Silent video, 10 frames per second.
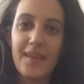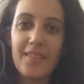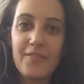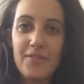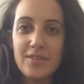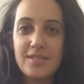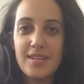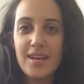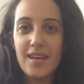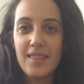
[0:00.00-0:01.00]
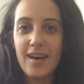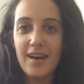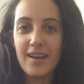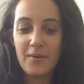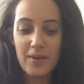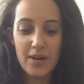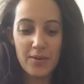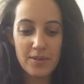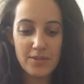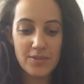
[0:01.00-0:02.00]
The first thing that we're
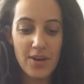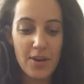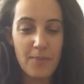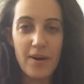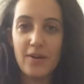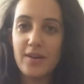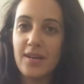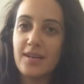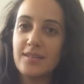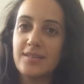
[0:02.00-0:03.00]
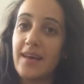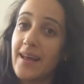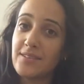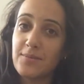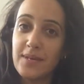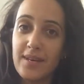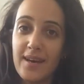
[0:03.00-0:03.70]
going to talk about is anatomy,